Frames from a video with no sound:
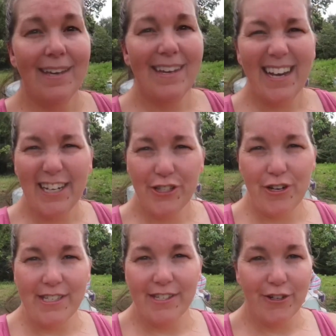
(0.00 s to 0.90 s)
Kind of
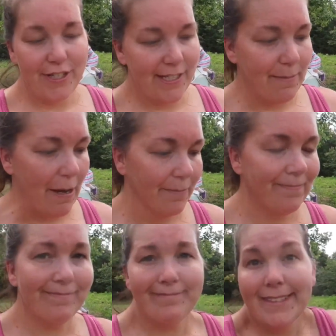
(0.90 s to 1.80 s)
stresses your system out.
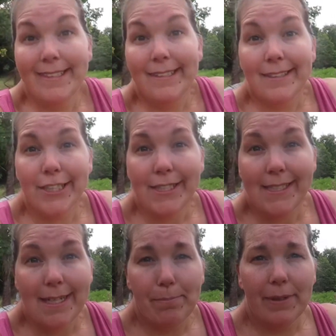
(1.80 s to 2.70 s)
Just a
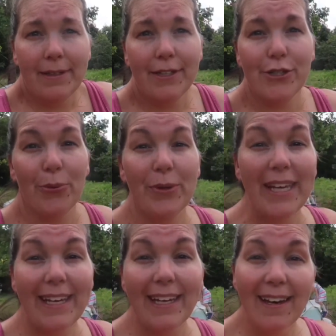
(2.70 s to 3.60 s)
tip. So
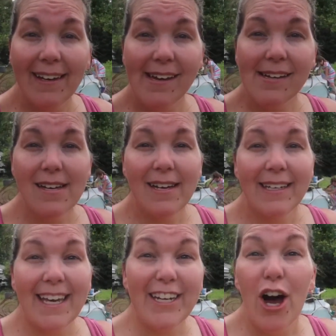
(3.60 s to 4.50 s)
we
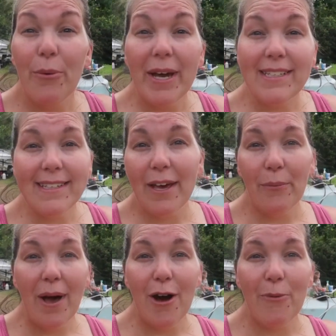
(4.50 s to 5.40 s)
cannot wait to get
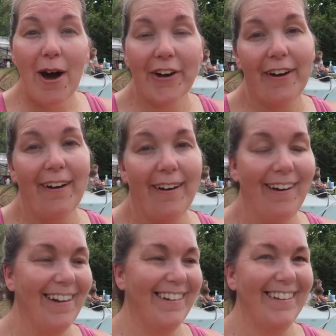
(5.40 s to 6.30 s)
well water
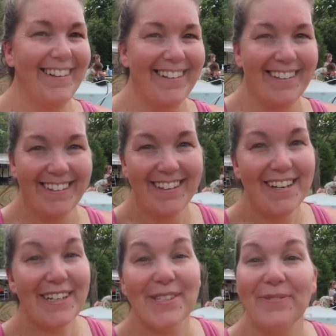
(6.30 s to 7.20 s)

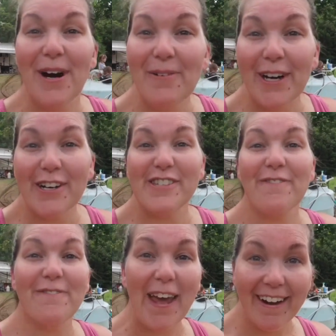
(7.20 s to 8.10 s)
because well water is
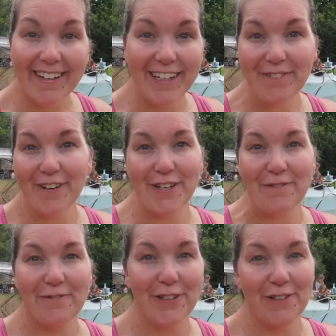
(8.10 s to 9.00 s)
very good for you,
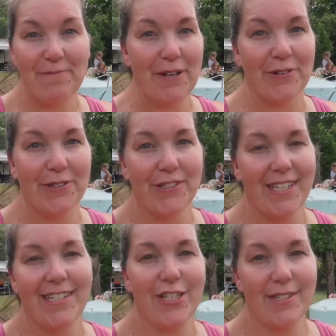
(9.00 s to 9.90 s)
full of minerals,
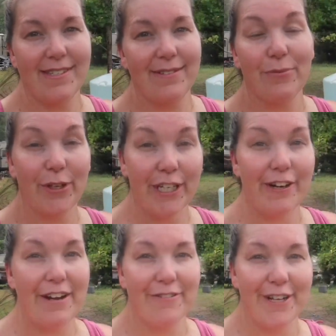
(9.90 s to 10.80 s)
and it's just really
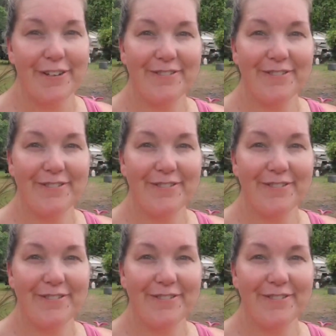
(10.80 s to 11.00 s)
great for you.